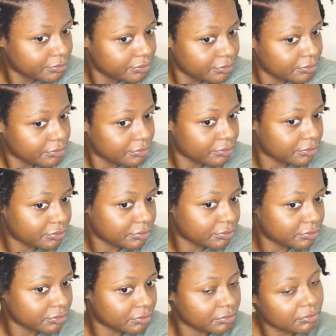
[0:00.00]

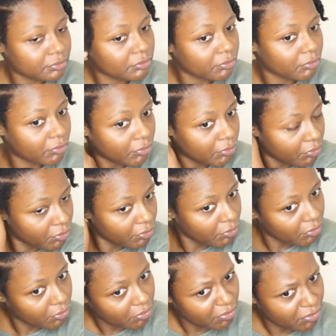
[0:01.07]

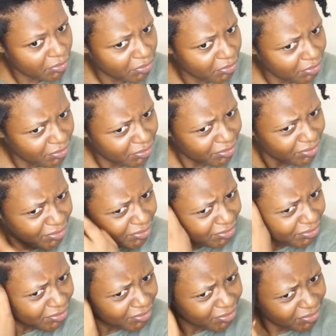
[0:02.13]

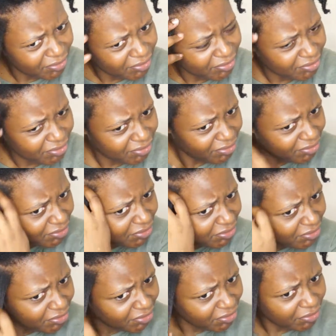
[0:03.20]

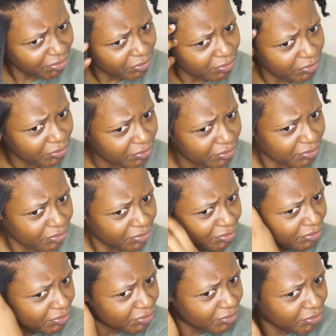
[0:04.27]

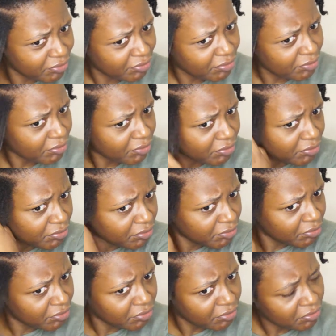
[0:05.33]

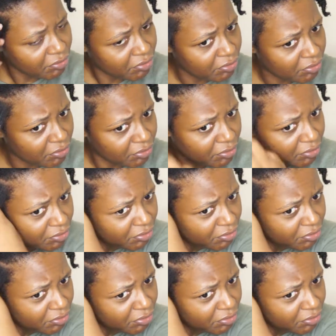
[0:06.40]
No one is speaking in this clip.